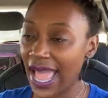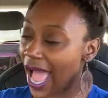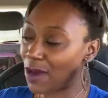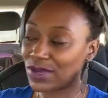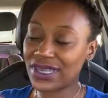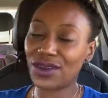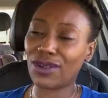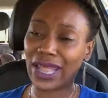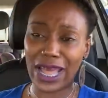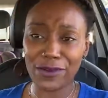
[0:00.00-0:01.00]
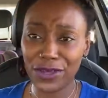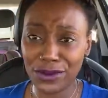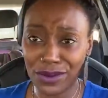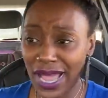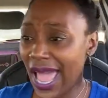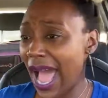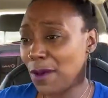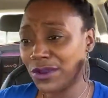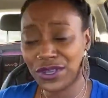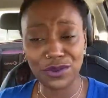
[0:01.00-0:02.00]
I will still love you. I
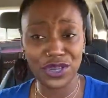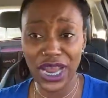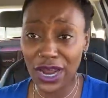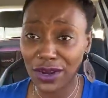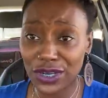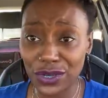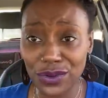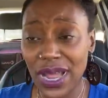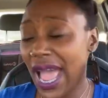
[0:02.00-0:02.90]
will still cherish you.